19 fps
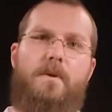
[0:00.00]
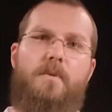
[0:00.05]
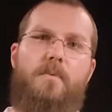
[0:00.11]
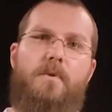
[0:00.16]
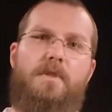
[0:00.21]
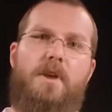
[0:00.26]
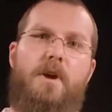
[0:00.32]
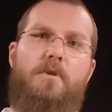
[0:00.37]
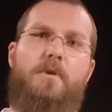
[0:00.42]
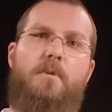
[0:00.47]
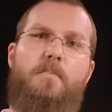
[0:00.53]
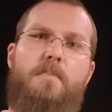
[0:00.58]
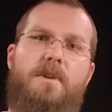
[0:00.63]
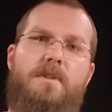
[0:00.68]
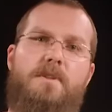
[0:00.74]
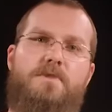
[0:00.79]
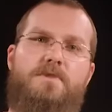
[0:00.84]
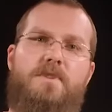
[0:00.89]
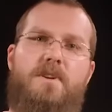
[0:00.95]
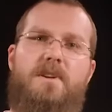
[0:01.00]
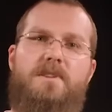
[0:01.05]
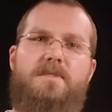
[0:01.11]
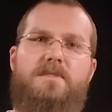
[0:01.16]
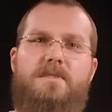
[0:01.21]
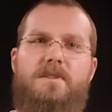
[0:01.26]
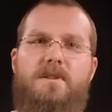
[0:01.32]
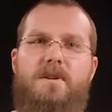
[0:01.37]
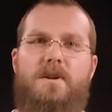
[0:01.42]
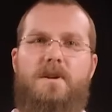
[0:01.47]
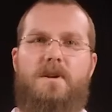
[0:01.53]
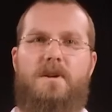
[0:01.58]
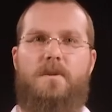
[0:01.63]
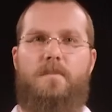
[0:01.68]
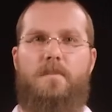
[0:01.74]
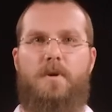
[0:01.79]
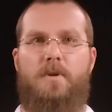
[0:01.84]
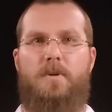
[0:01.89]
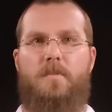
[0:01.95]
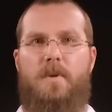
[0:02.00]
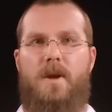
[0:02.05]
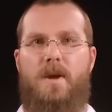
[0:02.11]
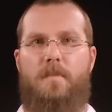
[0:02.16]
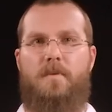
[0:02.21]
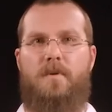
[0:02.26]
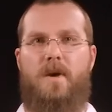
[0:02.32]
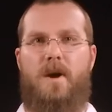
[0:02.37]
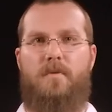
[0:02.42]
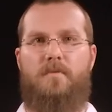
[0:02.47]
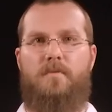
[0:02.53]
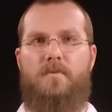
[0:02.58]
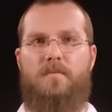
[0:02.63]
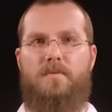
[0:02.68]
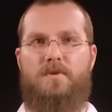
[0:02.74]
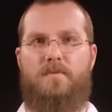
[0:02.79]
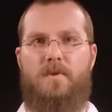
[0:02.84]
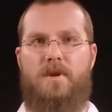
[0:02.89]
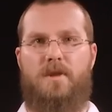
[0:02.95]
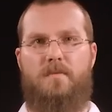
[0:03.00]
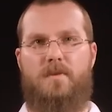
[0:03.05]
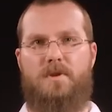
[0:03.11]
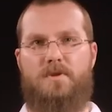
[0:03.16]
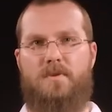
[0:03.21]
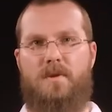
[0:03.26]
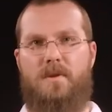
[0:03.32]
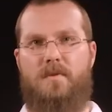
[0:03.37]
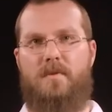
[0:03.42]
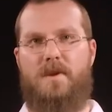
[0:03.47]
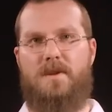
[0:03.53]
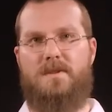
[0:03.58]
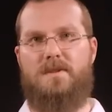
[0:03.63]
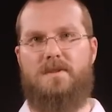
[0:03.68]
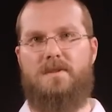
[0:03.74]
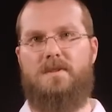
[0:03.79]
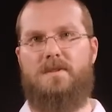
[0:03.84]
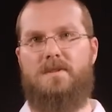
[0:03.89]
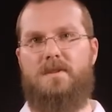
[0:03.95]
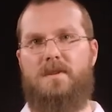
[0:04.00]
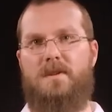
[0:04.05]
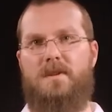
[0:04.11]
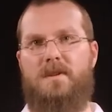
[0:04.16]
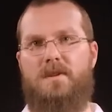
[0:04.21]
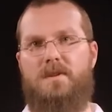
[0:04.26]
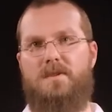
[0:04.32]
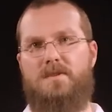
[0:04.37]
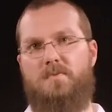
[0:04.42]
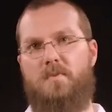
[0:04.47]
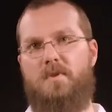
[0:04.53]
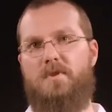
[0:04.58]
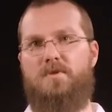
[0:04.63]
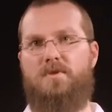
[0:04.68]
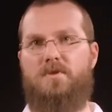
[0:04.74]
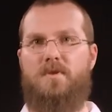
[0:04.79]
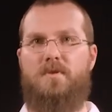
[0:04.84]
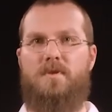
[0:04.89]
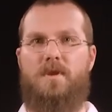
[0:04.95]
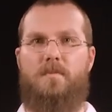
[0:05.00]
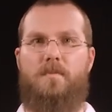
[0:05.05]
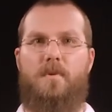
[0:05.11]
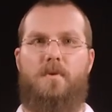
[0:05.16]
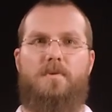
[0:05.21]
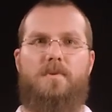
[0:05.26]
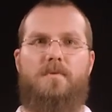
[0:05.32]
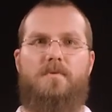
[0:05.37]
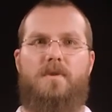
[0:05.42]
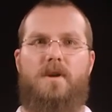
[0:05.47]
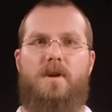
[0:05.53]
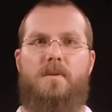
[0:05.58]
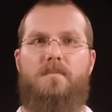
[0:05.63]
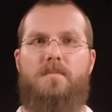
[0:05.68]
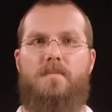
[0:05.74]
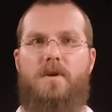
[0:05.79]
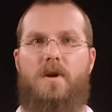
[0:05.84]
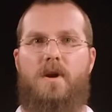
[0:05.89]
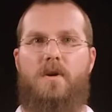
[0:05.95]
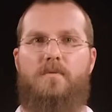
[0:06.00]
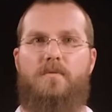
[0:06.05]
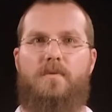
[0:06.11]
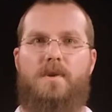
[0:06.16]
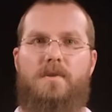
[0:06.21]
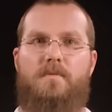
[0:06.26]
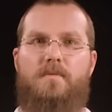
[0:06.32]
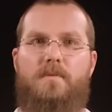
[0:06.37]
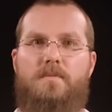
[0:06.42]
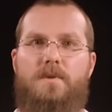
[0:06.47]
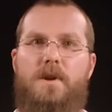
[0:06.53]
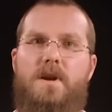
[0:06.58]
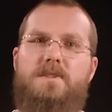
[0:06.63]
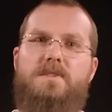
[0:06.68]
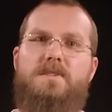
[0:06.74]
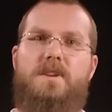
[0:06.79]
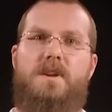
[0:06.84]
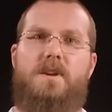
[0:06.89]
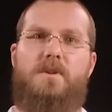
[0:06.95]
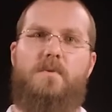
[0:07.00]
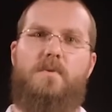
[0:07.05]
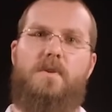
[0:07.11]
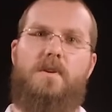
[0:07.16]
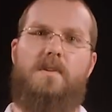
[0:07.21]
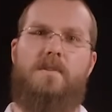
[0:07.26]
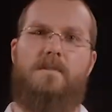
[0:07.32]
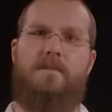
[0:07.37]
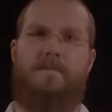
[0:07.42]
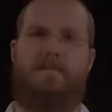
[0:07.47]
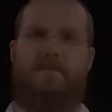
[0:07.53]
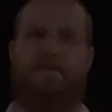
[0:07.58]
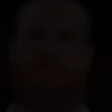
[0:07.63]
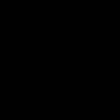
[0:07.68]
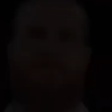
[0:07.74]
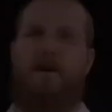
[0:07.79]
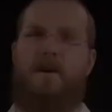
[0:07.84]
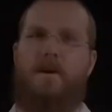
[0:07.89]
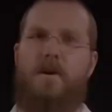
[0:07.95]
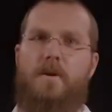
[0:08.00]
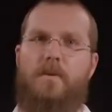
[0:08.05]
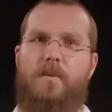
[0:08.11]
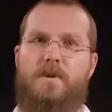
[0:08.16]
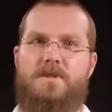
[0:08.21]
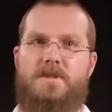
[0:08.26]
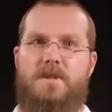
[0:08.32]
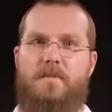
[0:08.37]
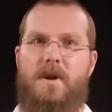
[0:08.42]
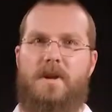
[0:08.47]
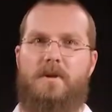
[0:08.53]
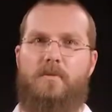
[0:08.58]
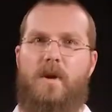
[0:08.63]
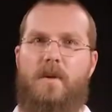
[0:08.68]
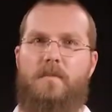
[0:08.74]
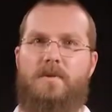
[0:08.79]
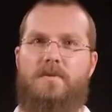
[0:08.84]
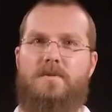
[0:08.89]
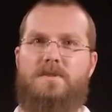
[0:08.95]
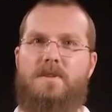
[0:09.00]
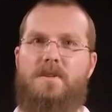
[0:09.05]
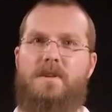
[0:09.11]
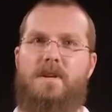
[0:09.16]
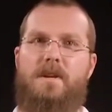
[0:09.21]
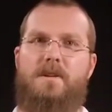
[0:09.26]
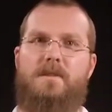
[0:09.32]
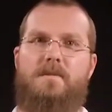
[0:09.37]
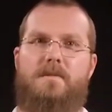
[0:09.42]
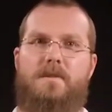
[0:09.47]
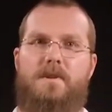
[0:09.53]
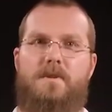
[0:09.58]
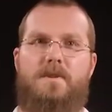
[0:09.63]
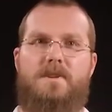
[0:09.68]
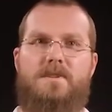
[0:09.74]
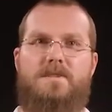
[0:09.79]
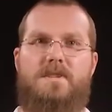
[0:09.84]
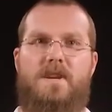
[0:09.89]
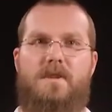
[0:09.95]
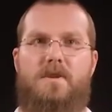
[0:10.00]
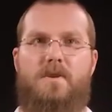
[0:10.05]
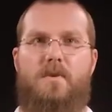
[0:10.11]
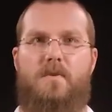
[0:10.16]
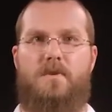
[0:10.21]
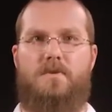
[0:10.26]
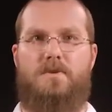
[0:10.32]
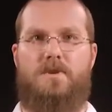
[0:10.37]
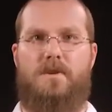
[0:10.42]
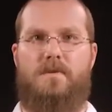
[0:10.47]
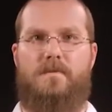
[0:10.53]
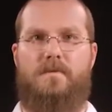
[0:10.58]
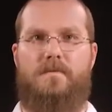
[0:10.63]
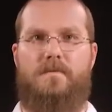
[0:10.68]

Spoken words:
Without opening the jaws, pull the paper out from between the measuring faces. This will ensure that both of them are free from dust and oil. Once the micrometer is clean, you can set the origin.